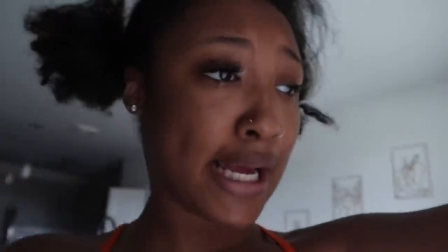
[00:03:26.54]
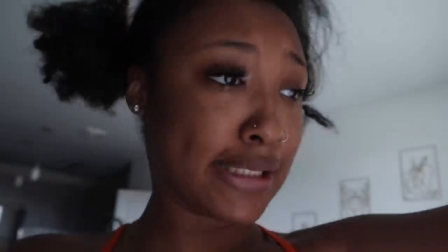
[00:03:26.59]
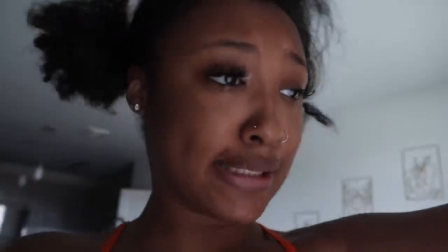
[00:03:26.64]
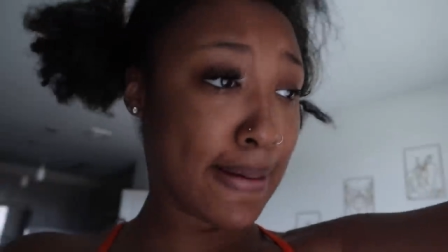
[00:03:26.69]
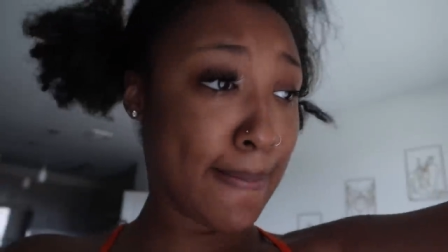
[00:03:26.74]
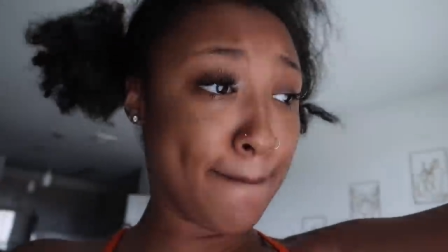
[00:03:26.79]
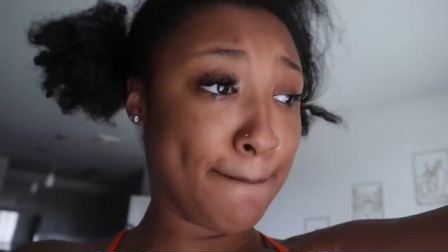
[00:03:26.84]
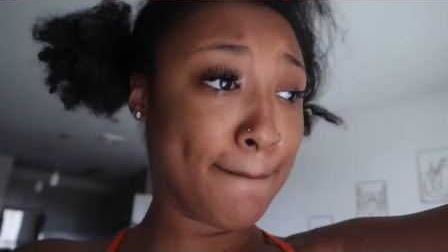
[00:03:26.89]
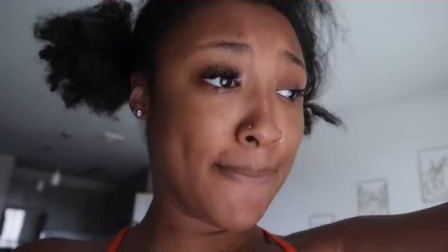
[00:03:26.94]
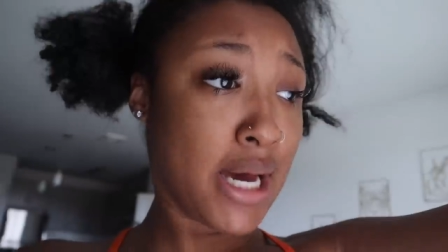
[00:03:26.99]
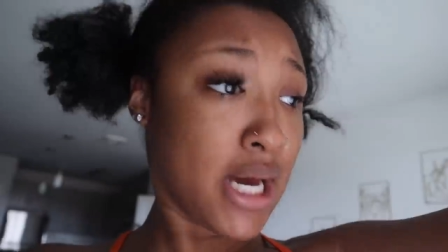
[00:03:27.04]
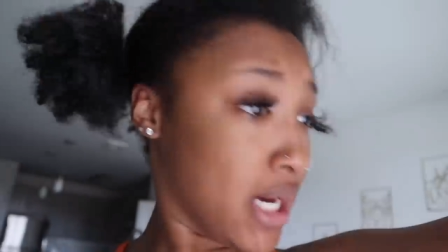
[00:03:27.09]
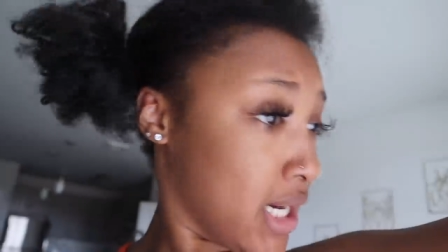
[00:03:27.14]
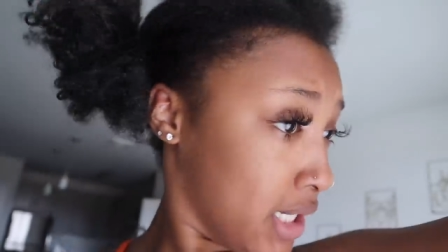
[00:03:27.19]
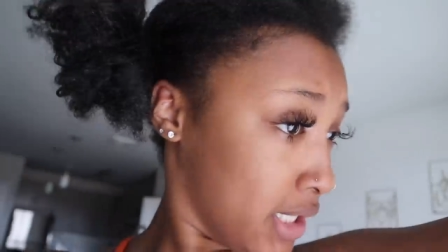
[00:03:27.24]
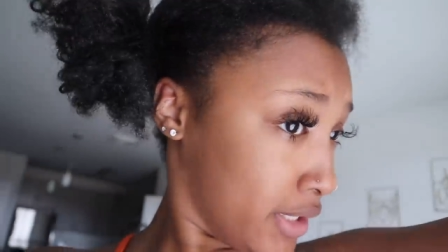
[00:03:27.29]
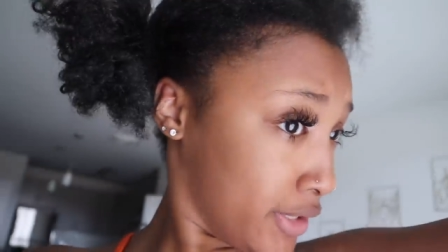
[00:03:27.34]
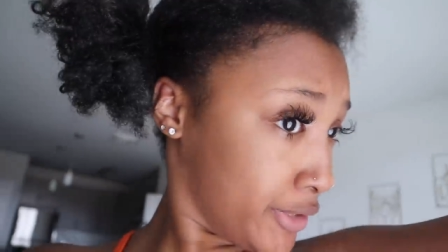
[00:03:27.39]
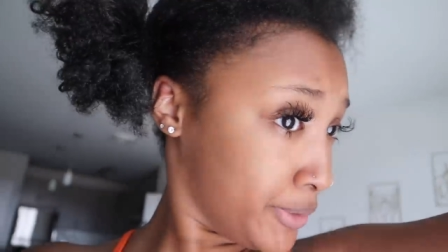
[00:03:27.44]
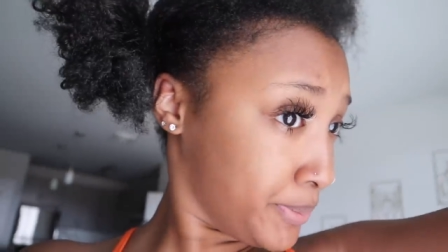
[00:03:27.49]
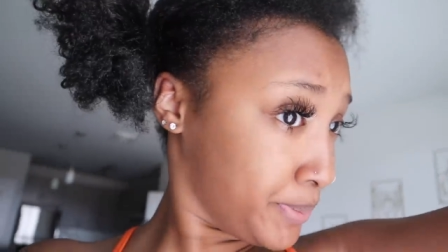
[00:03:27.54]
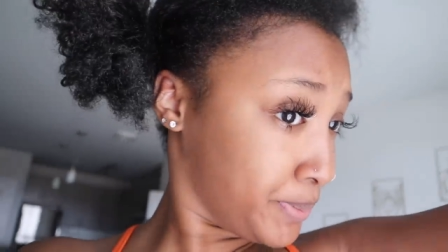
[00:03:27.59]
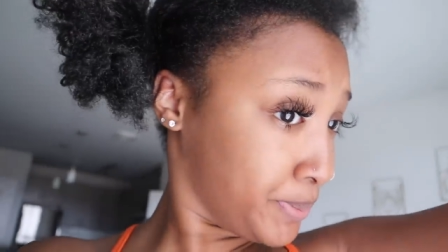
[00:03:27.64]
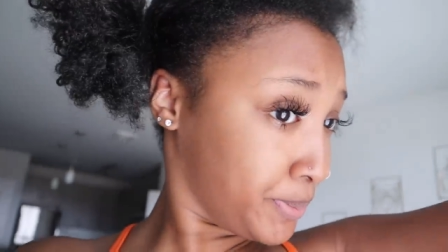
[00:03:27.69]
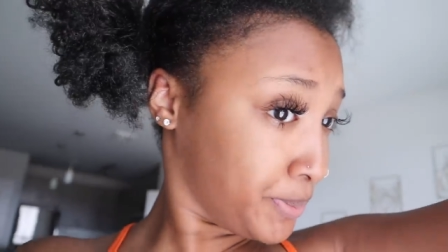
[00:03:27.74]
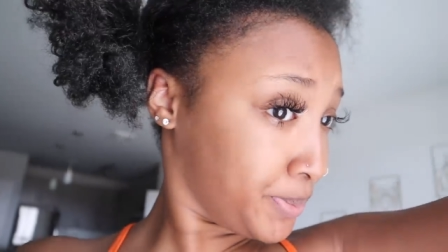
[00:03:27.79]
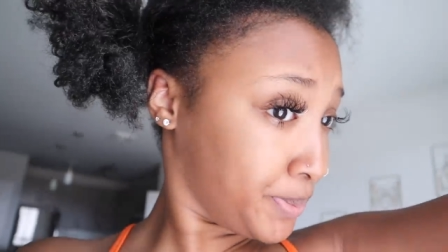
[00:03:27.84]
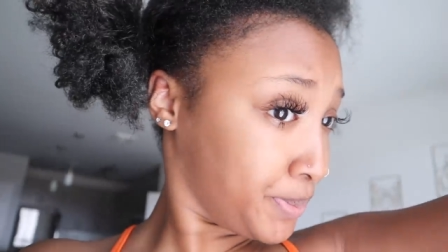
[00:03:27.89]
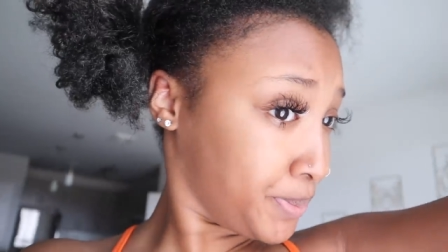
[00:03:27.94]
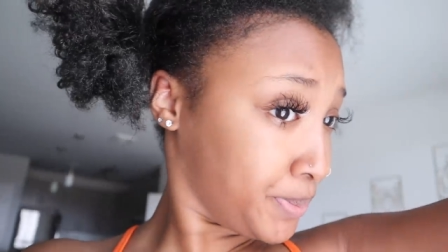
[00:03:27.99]
as a mom.
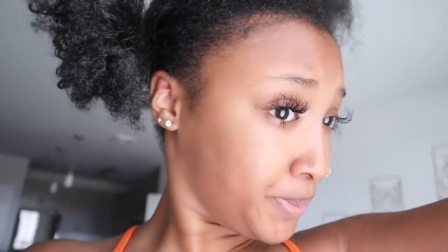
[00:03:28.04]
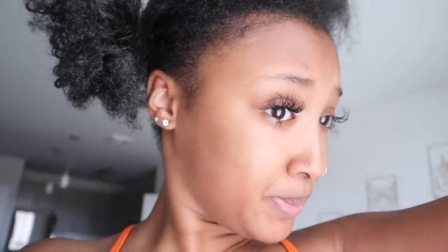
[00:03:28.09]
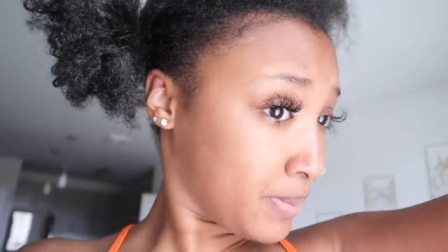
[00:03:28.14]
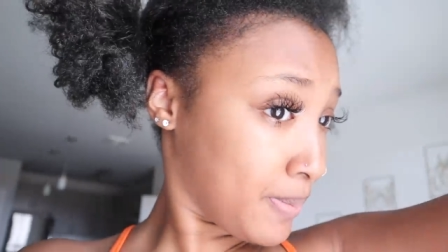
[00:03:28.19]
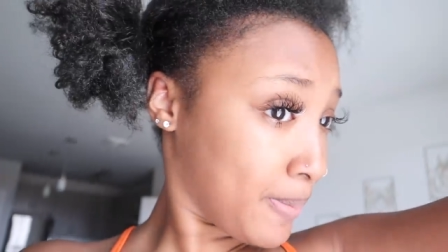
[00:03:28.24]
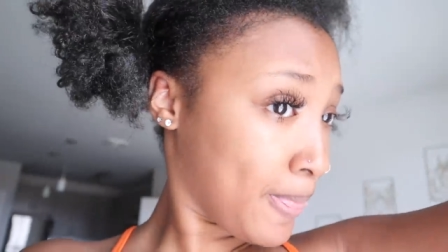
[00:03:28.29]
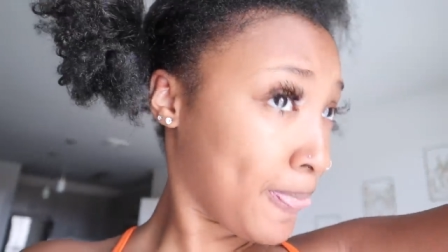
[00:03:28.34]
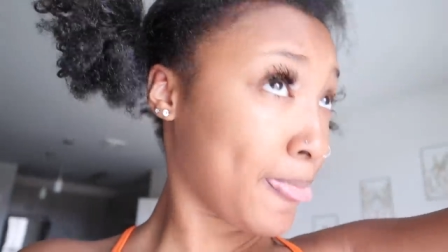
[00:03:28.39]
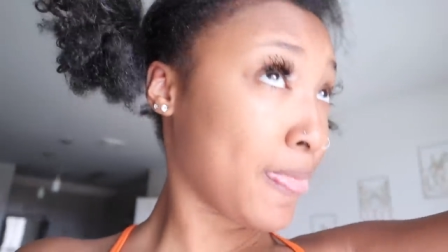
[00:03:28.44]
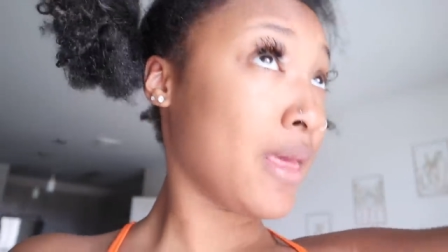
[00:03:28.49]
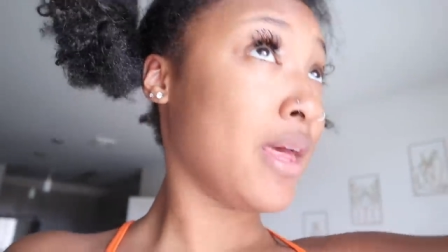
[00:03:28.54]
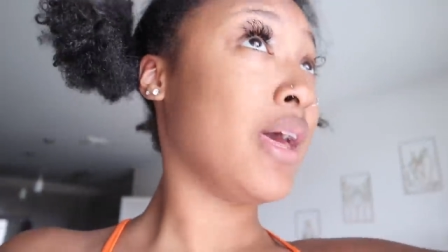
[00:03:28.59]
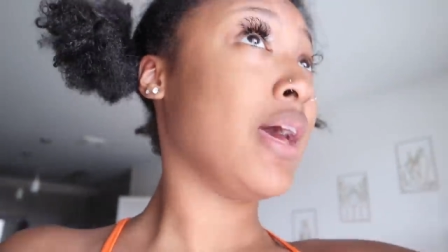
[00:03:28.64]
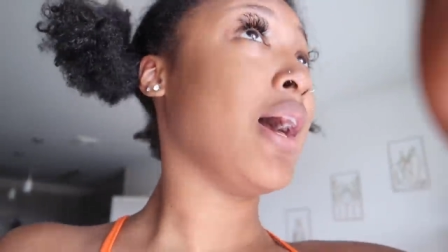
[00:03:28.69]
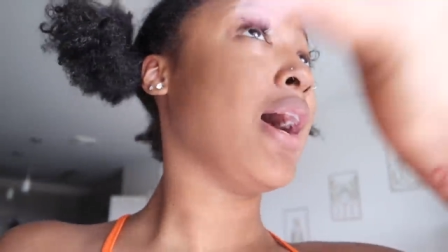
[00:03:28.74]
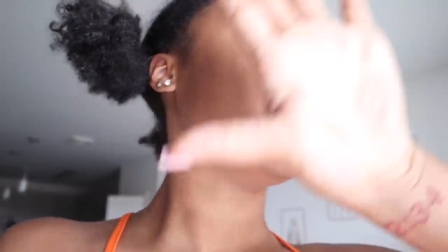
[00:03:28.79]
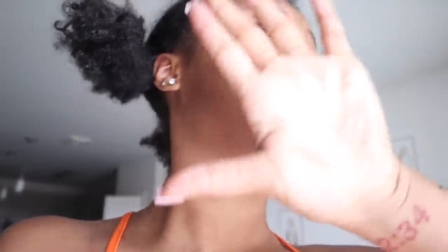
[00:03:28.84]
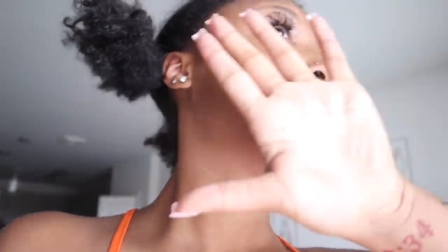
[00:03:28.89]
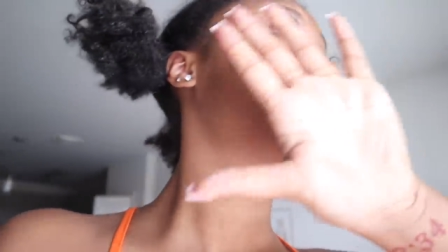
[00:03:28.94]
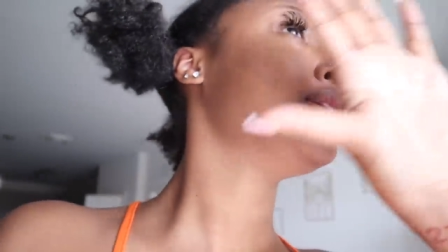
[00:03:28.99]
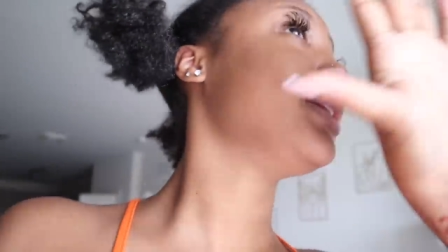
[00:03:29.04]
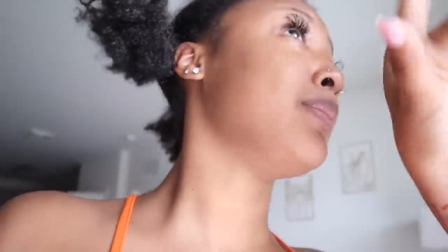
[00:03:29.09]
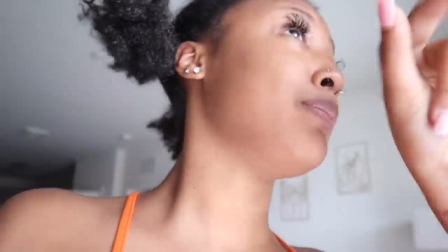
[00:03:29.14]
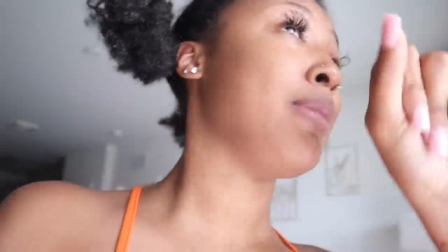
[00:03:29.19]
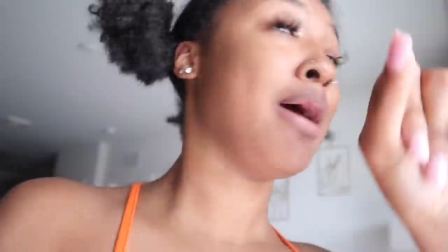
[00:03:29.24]
I couldn't